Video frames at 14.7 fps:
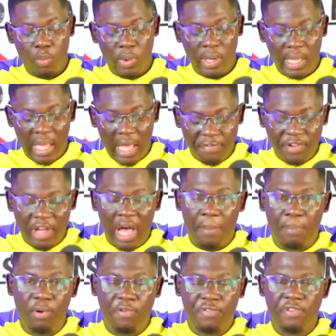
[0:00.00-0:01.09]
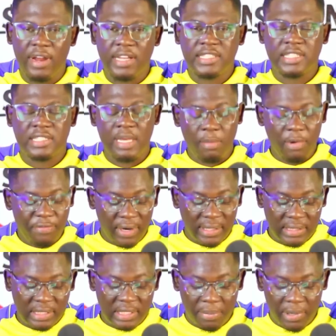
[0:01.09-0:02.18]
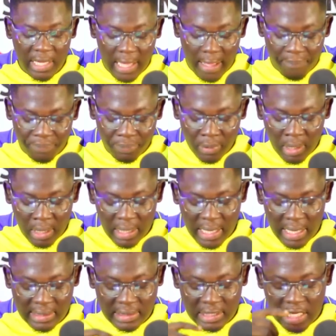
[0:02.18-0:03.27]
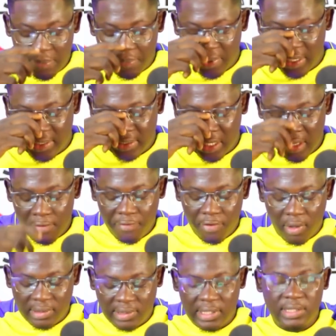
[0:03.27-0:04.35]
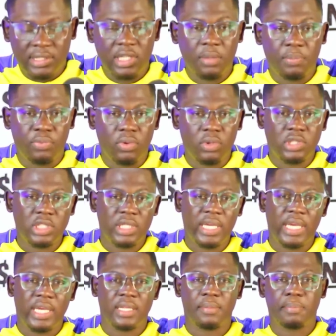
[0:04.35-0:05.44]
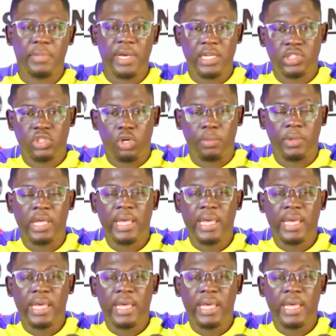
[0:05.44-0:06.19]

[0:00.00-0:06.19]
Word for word: We have Abu Francis. Abu Francis is a player. Yes, he plays for Sechel Brooch in Belgium.